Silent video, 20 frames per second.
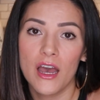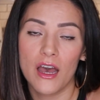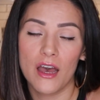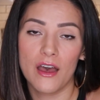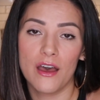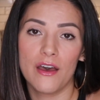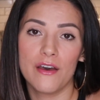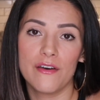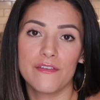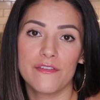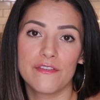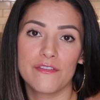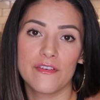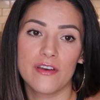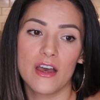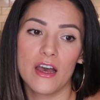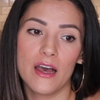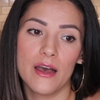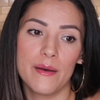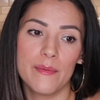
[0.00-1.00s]
of
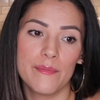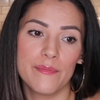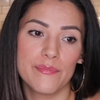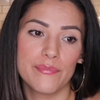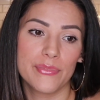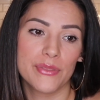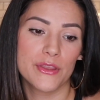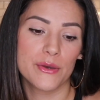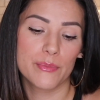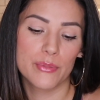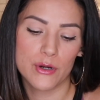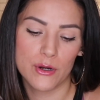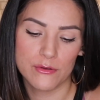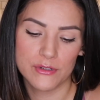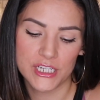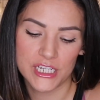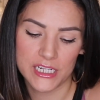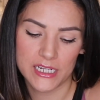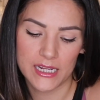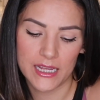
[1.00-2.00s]
the
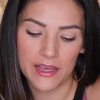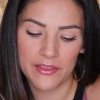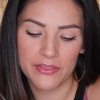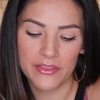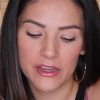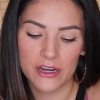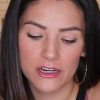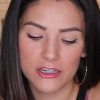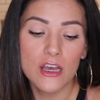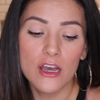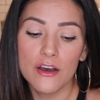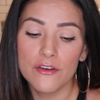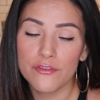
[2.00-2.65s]
protein in there.